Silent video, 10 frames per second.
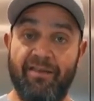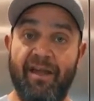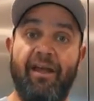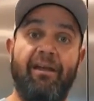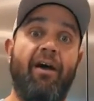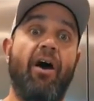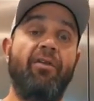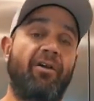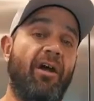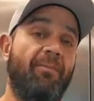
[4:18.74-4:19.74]
then
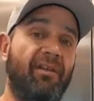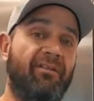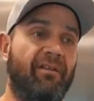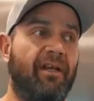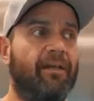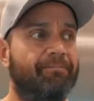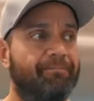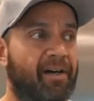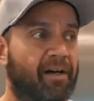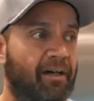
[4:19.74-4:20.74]
other companies are like,
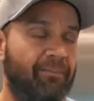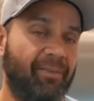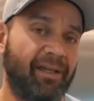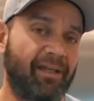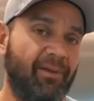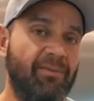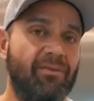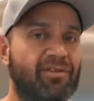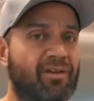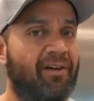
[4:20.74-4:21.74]
oh man, maybe
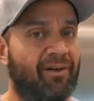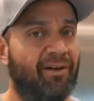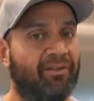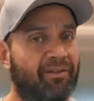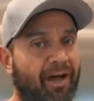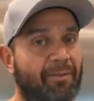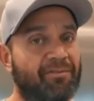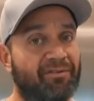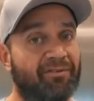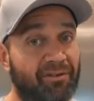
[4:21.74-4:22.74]
we should have healthier
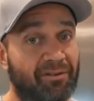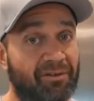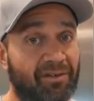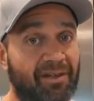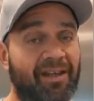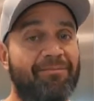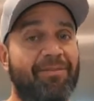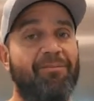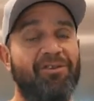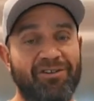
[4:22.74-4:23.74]
options too.
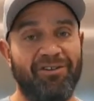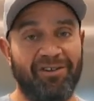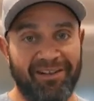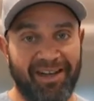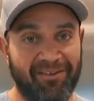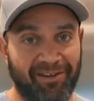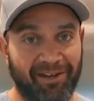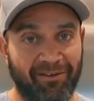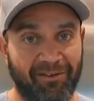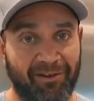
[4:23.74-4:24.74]
Maybe we should look into having
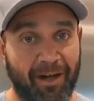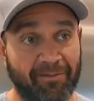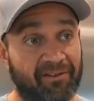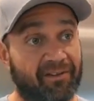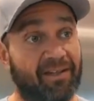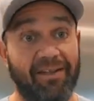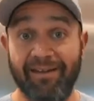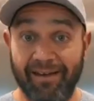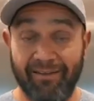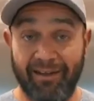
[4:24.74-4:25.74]
healthier options, and then
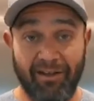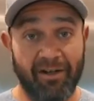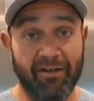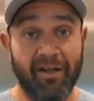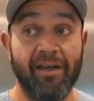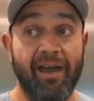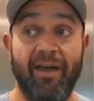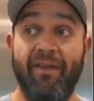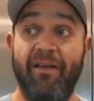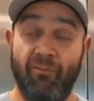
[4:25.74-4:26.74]
there they go.
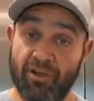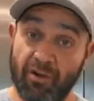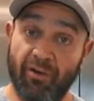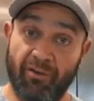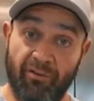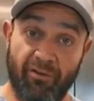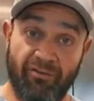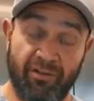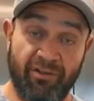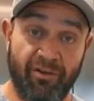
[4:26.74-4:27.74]
And then when you go to the
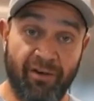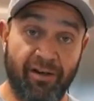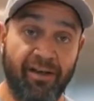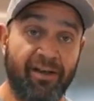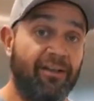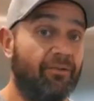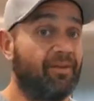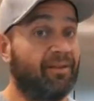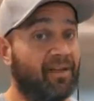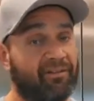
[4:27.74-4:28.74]
grocery store, there'll
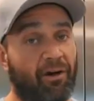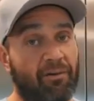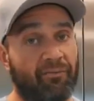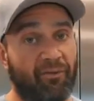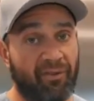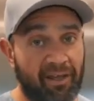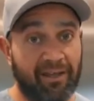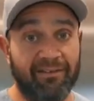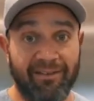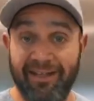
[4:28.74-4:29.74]
be less harmful
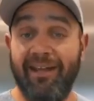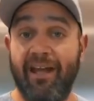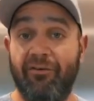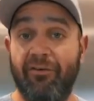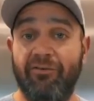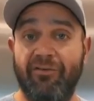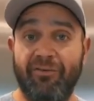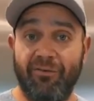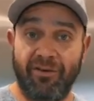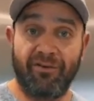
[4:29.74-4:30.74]
things in that grocery
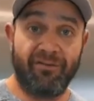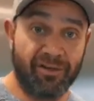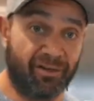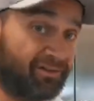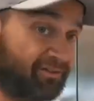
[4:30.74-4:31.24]
store for you to